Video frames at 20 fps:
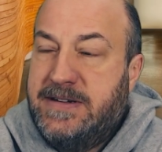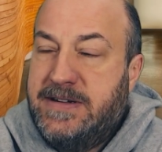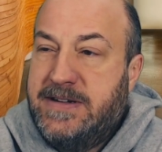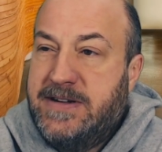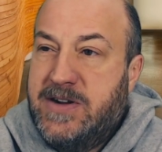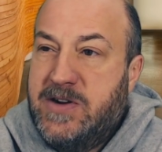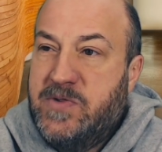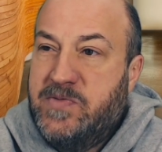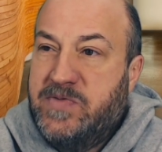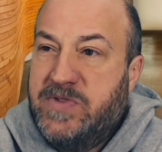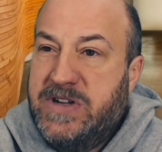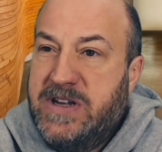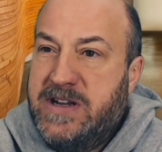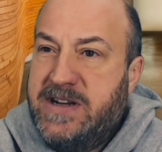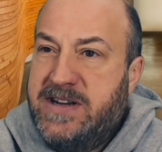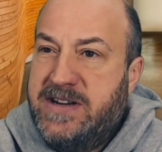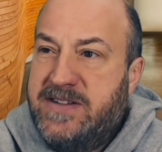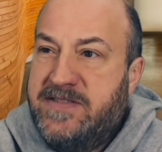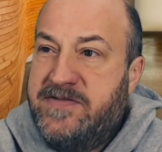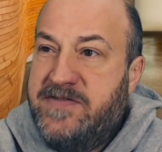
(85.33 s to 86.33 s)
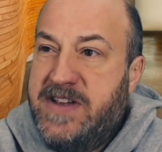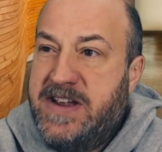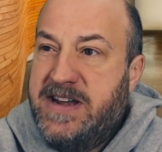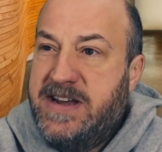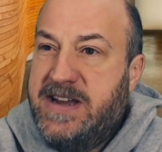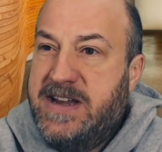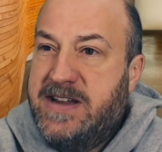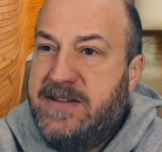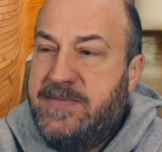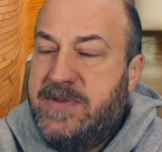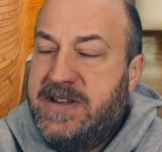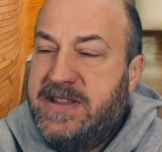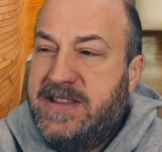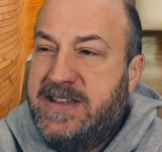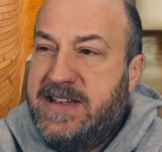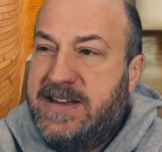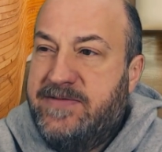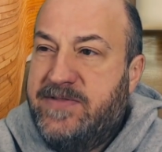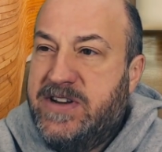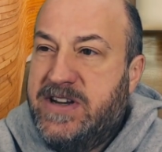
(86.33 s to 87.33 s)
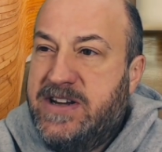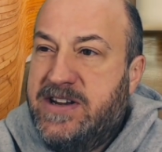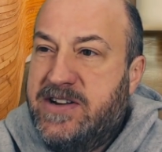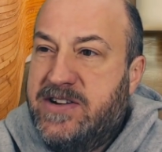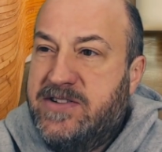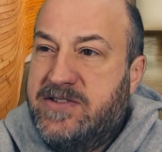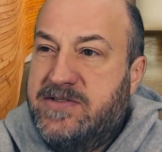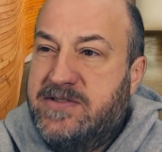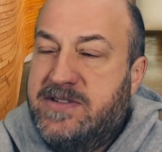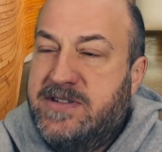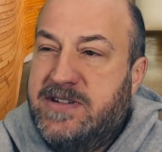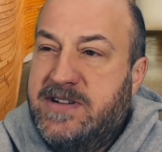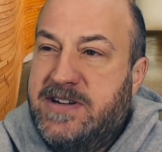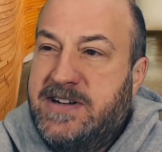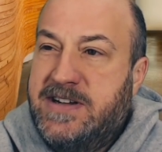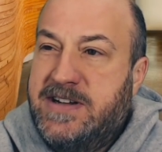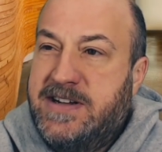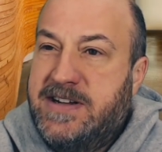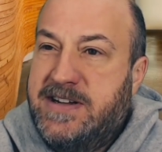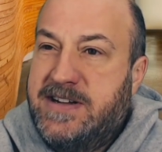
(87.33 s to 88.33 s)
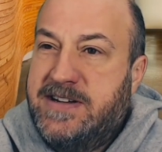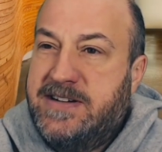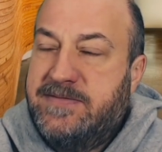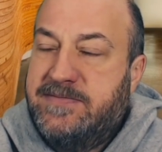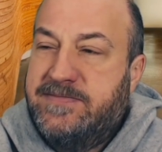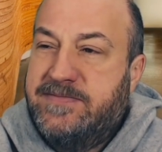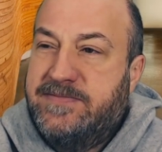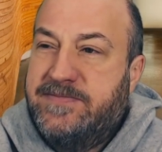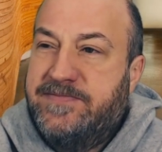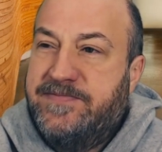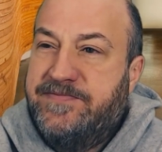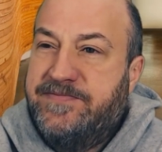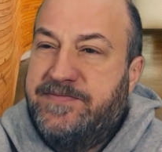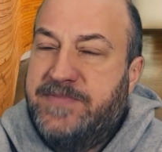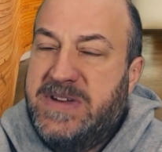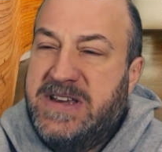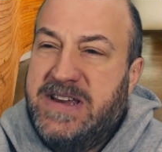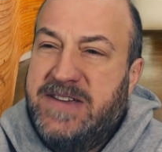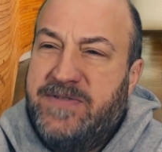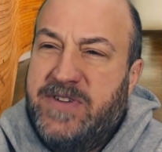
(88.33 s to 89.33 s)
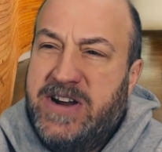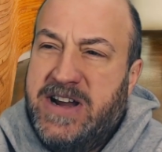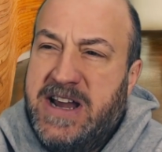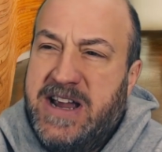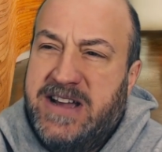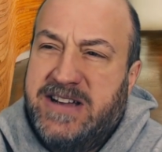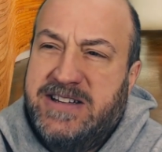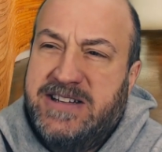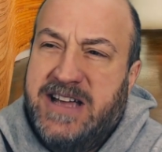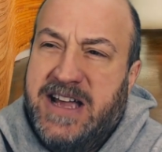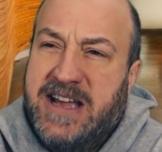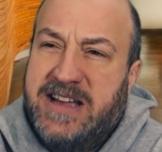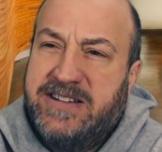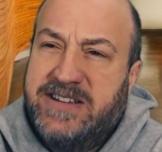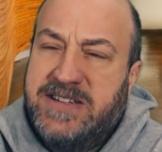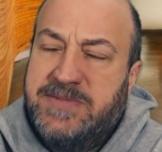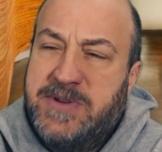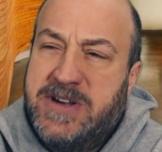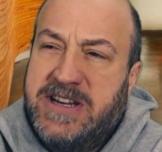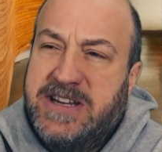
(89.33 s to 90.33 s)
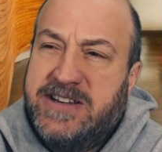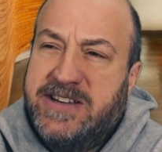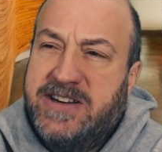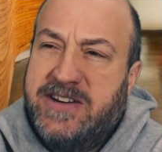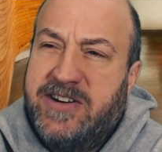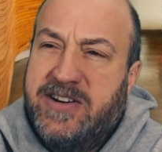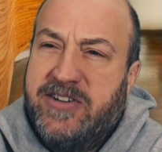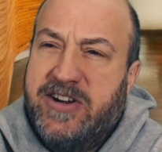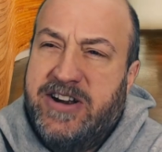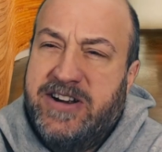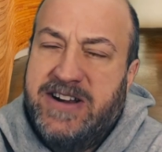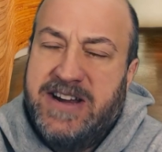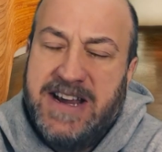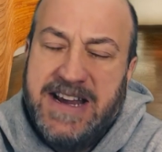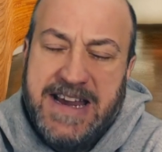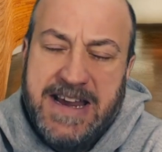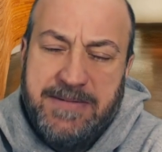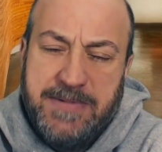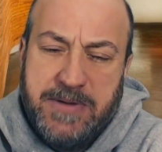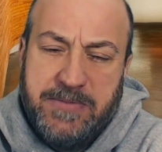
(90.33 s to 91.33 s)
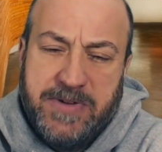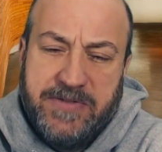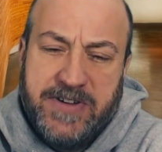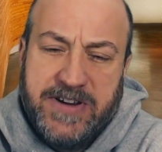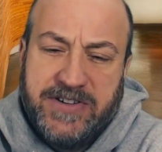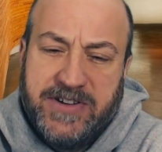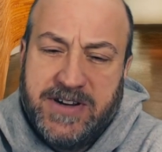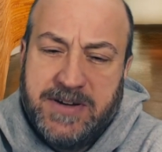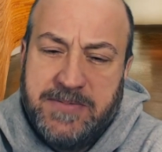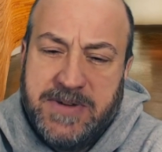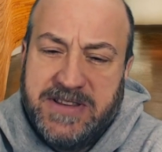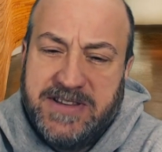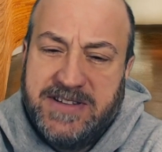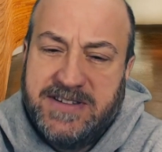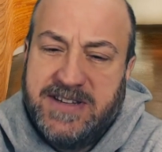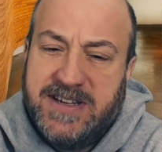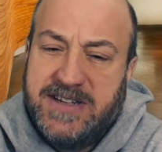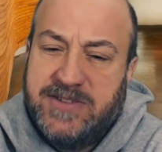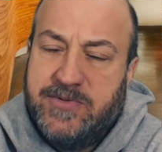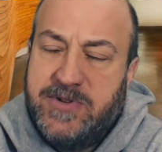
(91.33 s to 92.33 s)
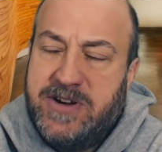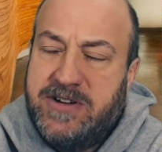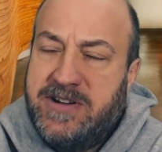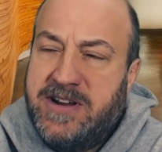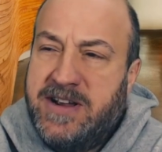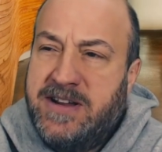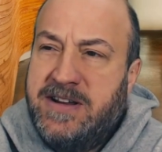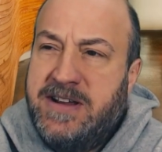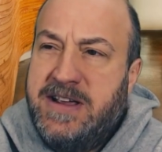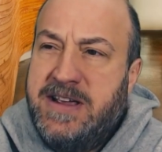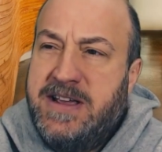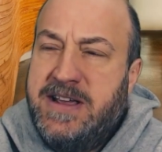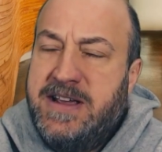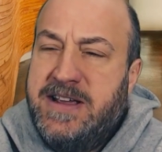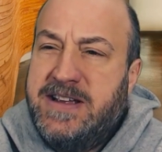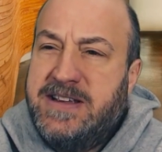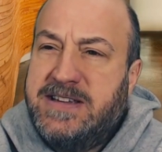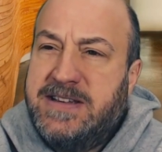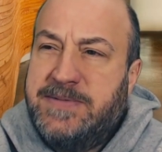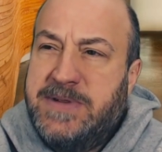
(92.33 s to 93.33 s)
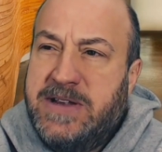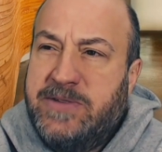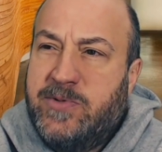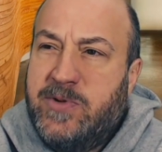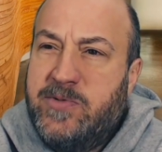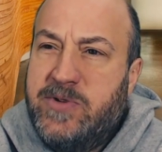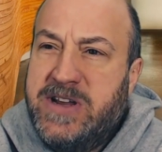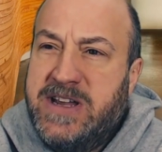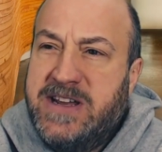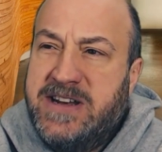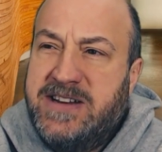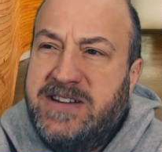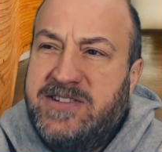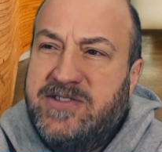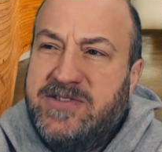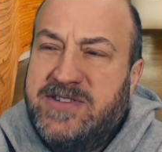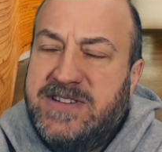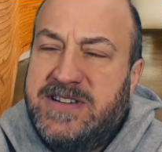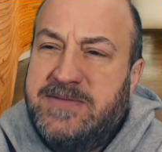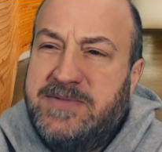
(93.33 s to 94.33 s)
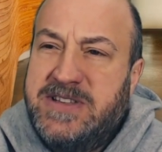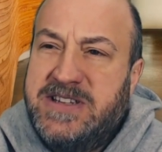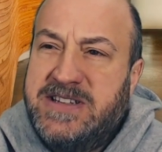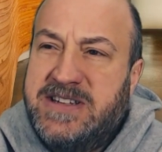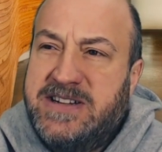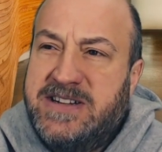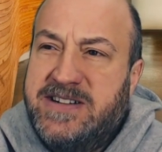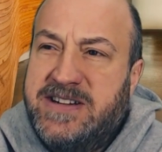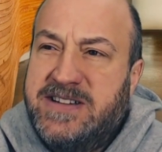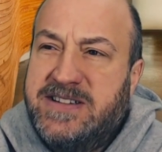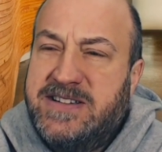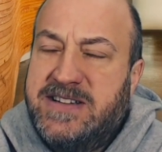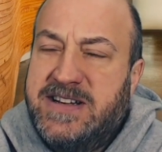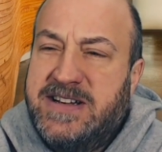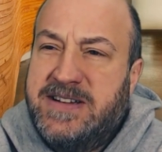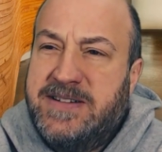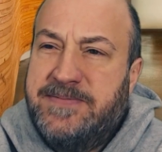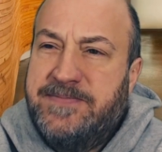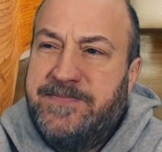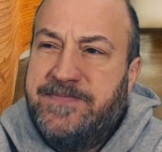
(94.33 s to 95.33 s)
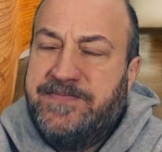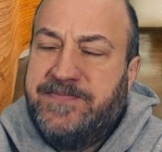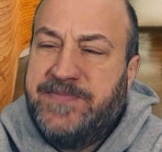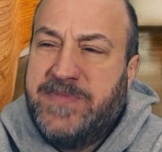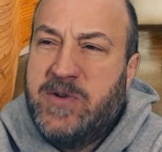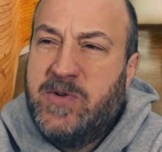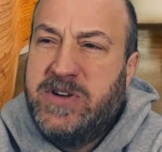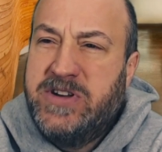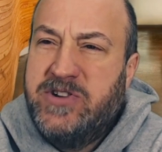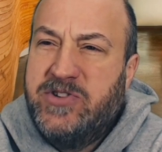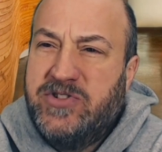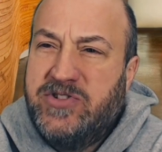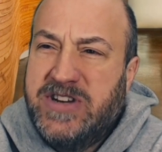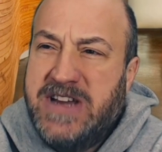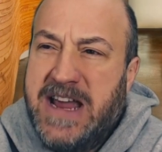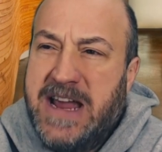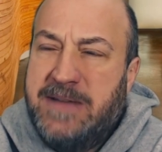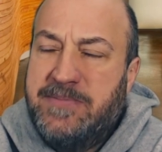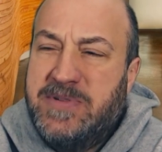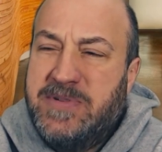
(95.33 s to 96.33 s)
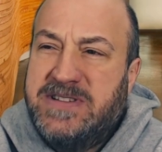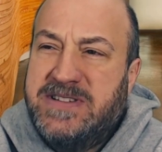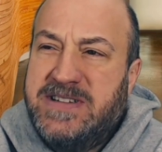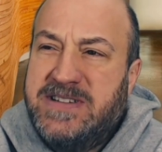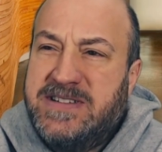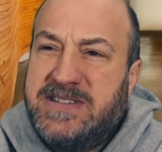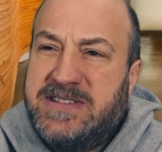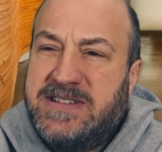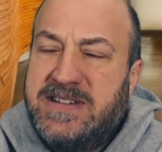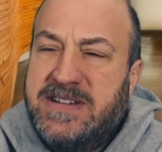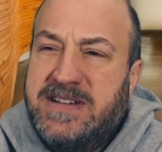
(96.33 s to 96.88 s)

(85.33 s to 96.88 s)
hopefully I didn't offend him in that video. But a very highly speculative area. I can't remember if I talked about this last week or not. Sometimes what we get into is some of these areas. What usually happens is